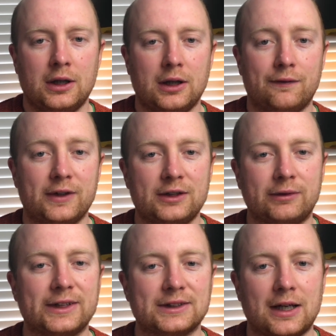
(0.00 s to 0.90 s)
For this
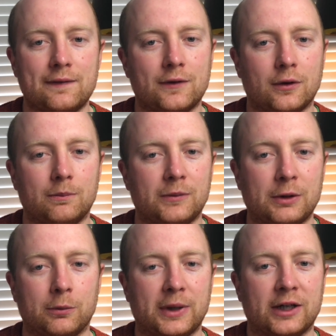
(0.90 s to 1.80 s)
reason, I thought
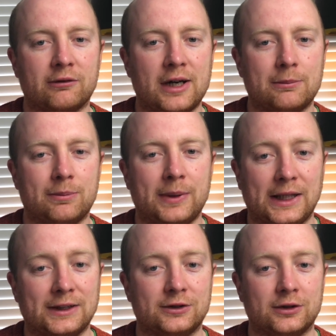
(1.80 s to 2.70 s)
it would be a great
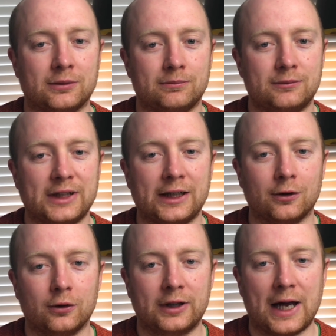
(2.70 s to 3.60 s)
piece to take
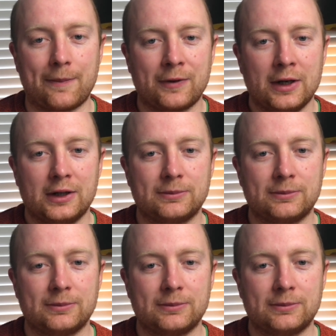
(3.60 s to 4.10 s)
a look at,